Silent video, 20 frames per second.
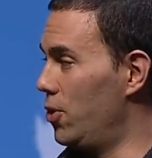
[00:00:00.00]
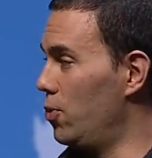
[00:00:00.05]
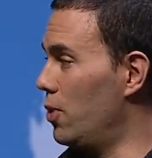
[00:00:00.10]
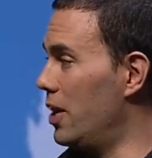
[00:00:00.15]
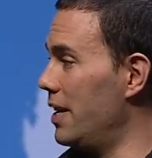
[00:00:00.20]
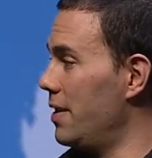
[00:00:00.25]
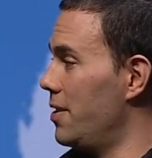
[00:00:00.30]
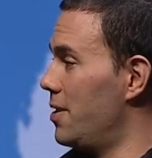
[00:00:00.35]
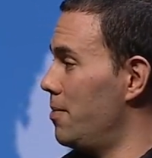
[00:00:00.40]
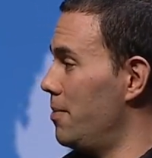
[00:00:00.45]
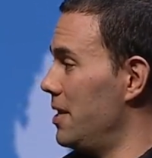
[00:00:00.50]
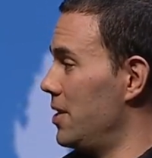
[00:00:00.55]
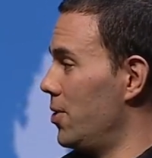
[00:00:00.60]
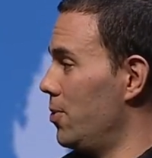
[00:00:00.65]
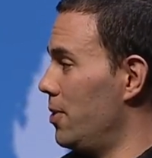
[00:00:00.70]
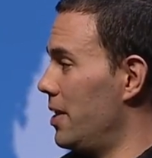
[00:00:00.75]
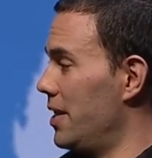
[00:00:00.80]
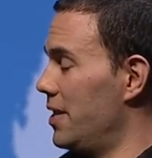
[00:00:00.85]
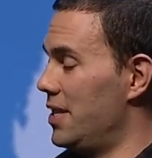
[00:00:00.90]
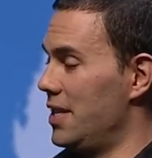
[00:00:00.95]
The one of them is the
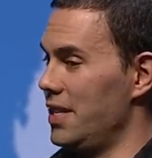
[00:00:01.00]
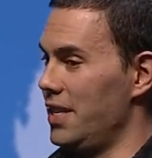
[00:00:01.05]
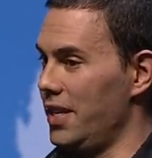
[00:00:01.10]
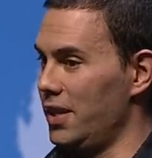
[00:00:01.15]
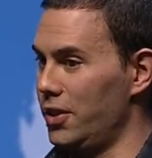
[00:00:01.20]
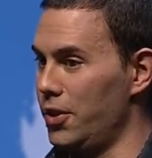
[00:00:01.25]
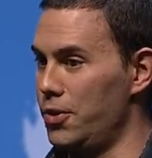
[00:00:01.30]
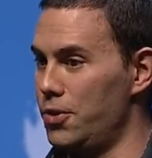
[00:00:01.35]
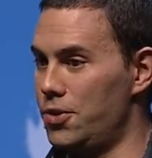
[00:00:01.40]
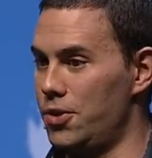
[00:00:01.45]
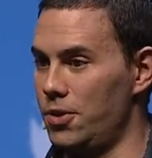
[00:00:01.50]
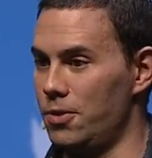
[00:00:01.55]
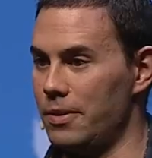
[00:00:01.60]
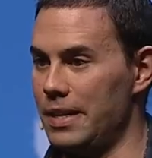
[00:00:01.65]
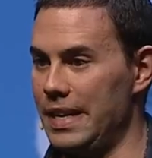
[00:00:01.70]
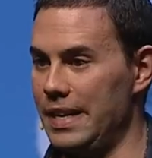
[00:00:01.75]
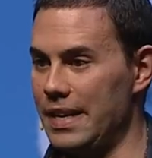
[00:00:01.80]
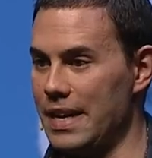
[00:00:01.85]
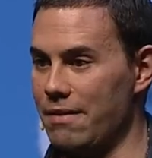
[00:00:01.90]
one Cindy alluded to, right?